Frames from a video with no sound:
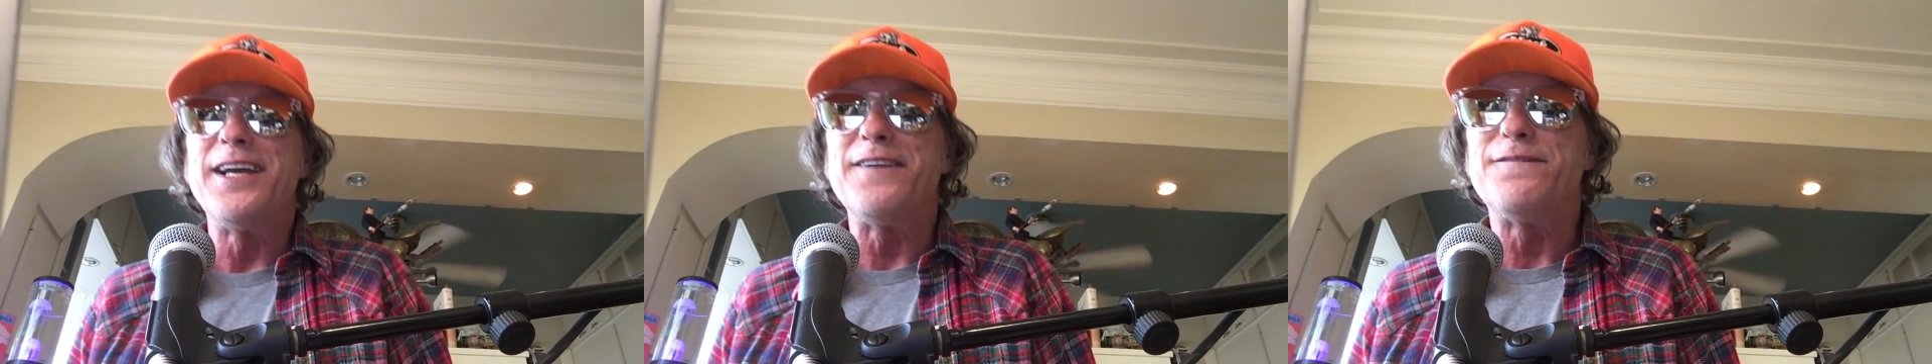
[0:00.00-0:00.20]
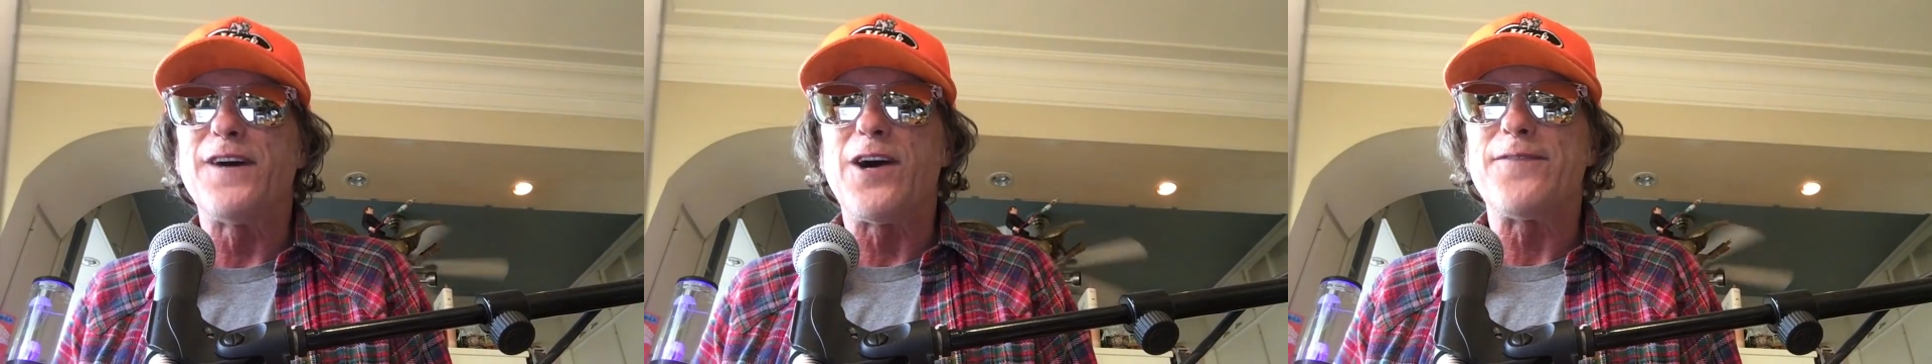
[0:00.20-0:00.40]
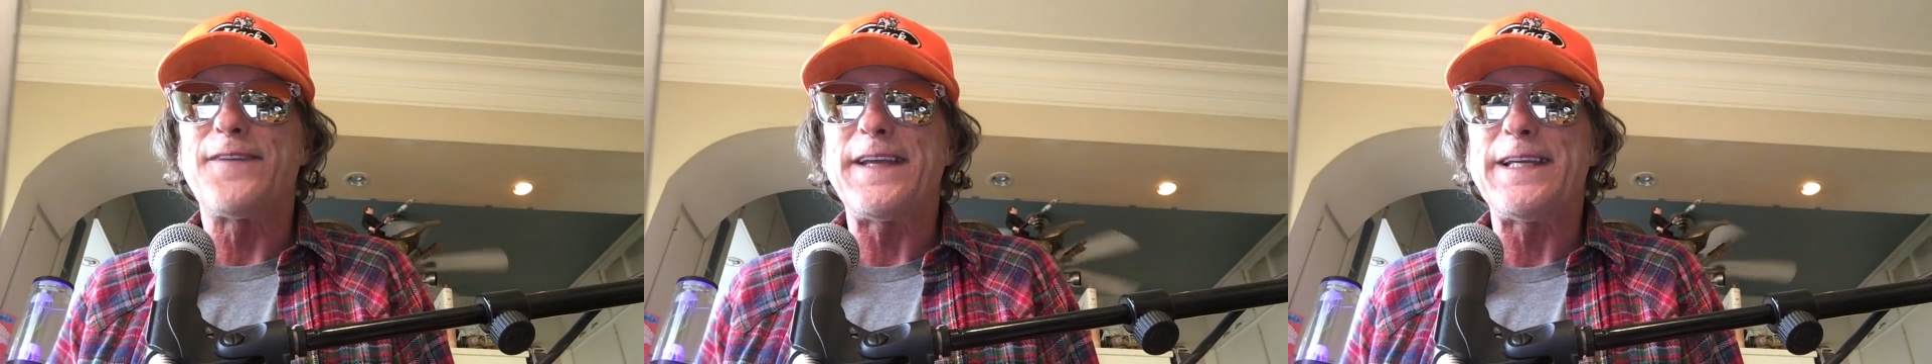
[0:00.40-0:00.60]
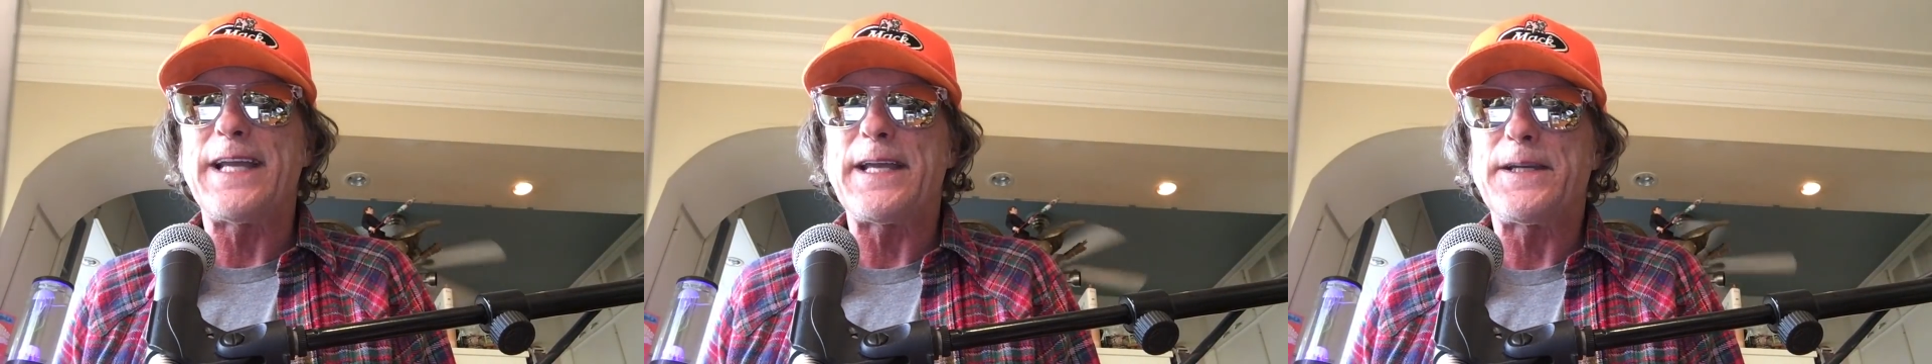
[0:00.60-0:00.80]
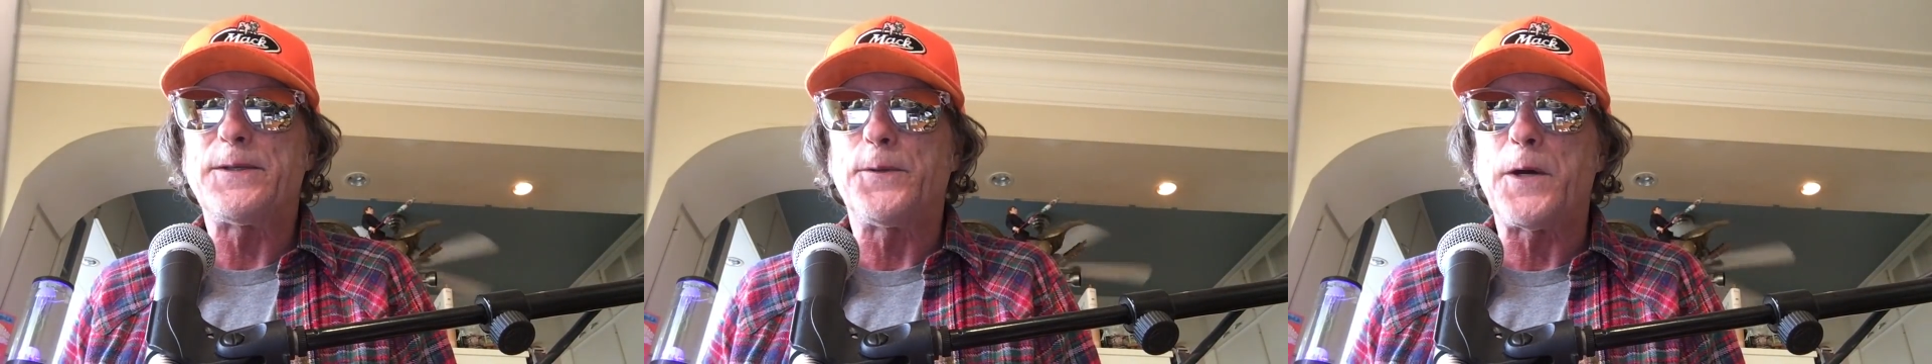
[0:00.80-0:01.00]
involving
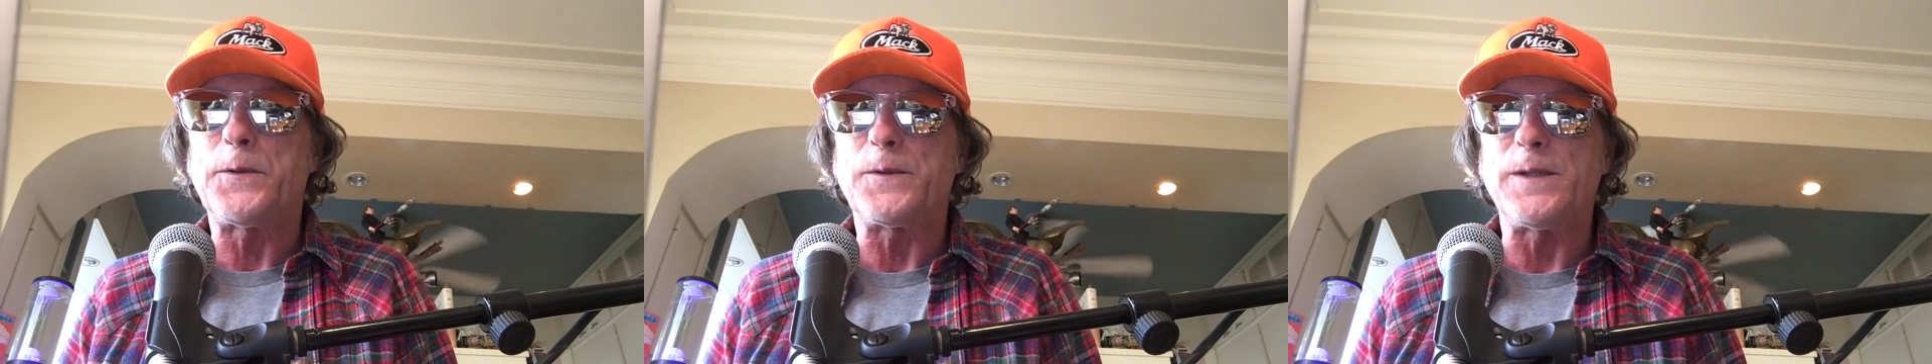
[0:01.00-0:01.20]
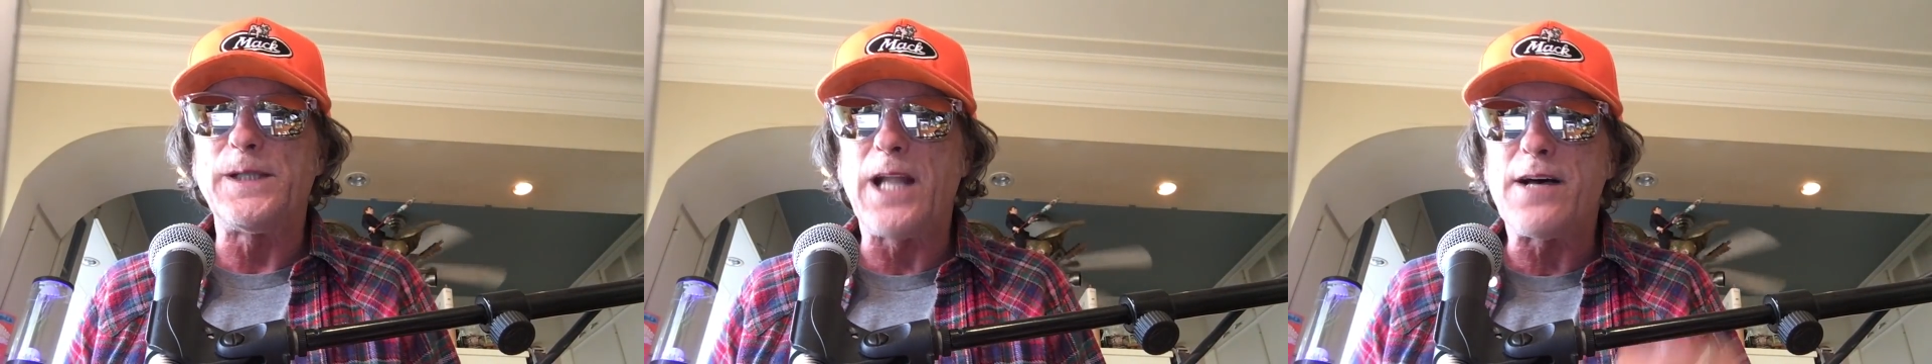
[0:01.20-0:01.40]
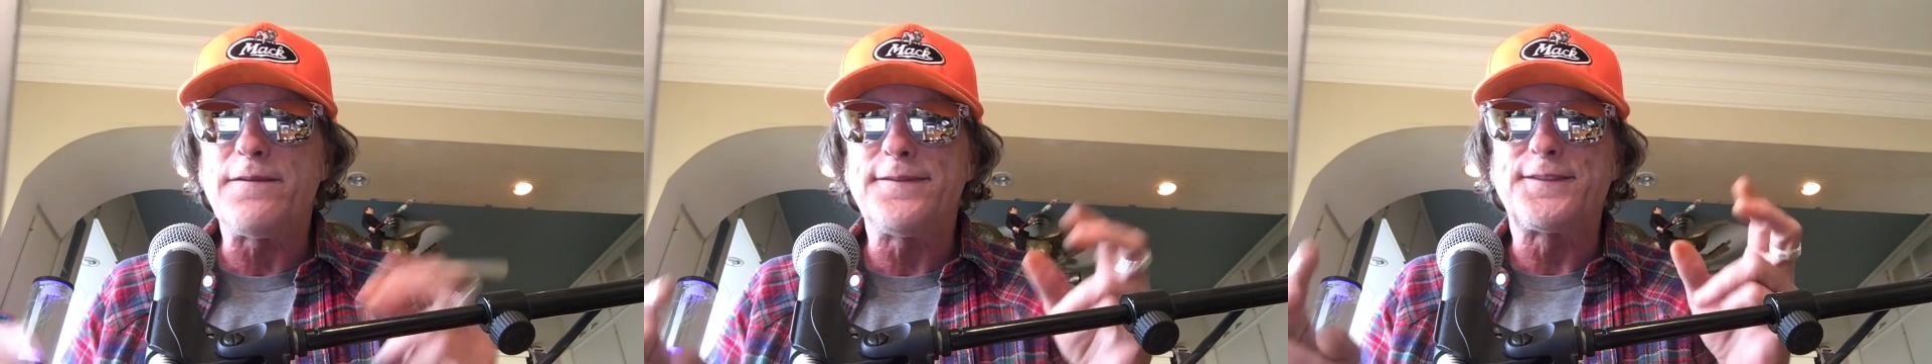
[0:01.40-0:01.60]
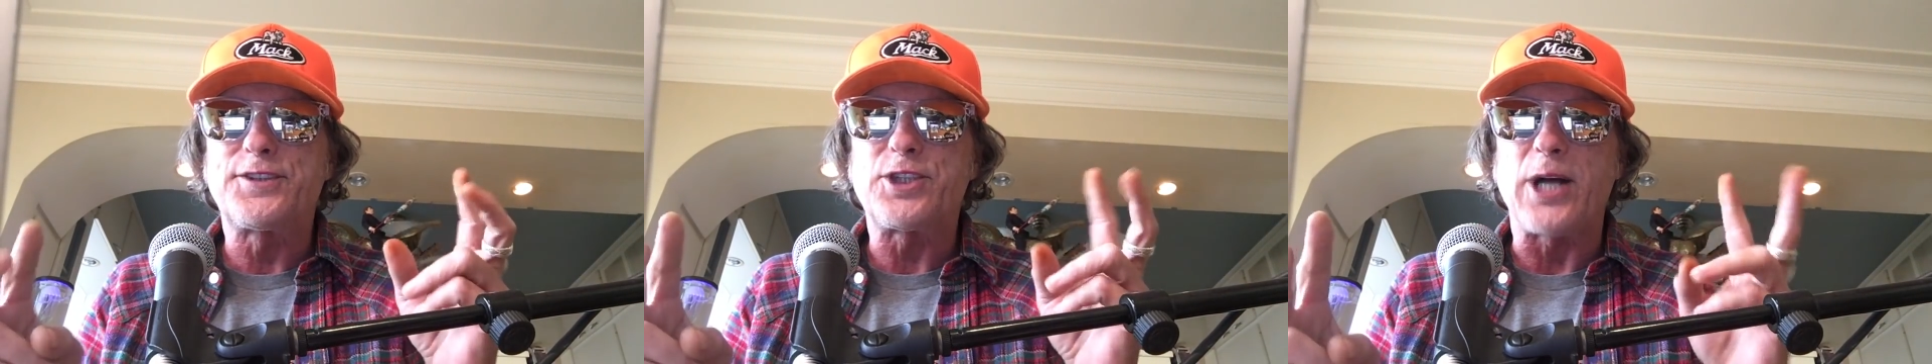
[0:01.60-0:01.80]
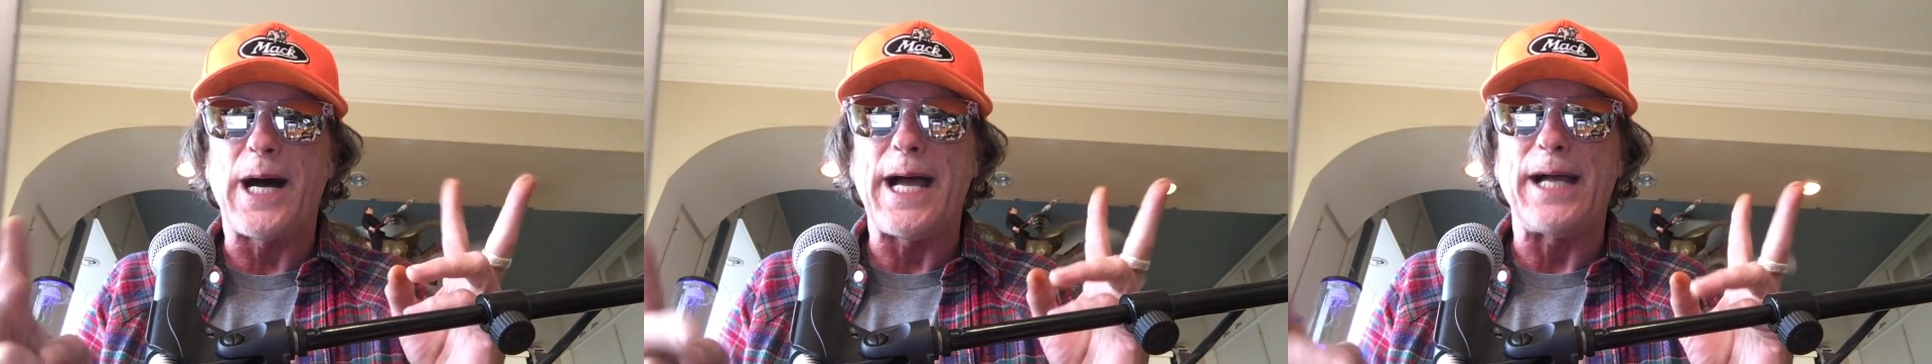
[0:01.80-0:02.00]
a, quote, love
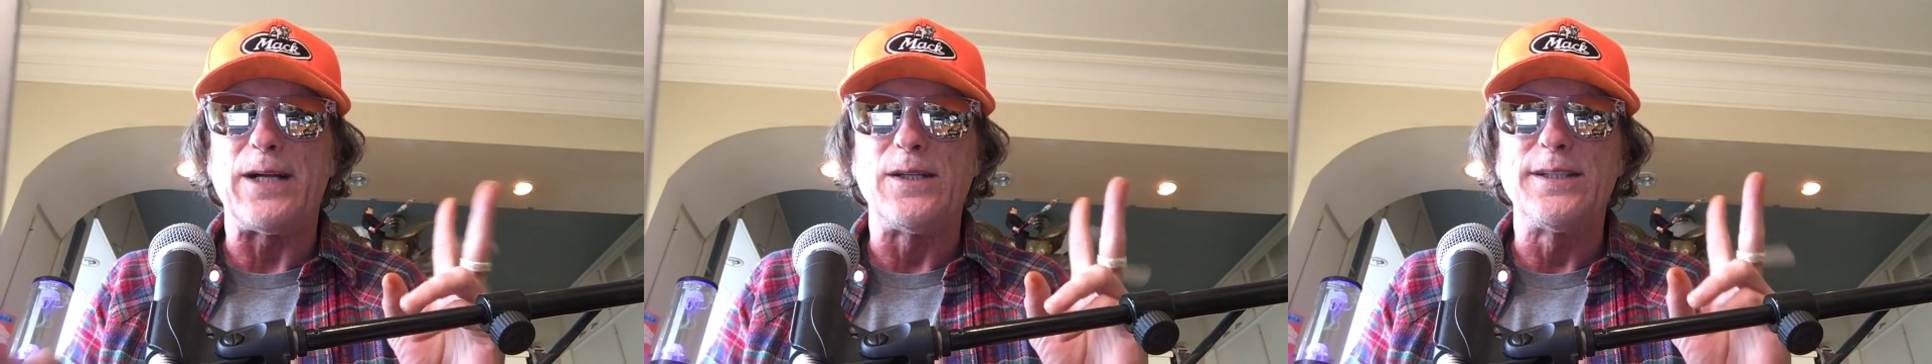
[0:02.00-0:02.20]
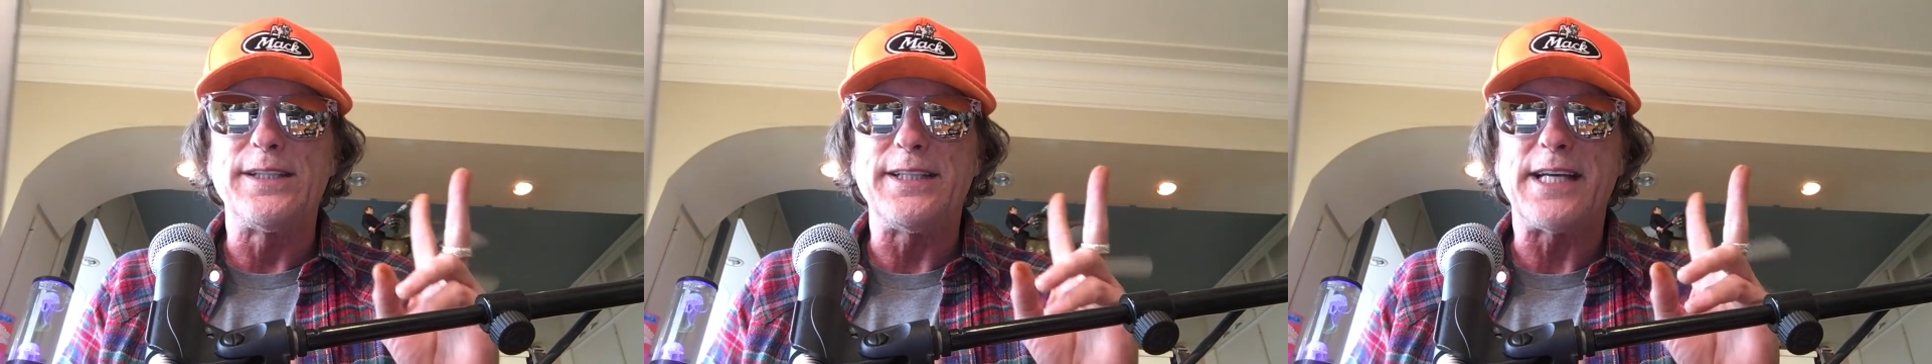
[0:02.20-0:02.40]
child.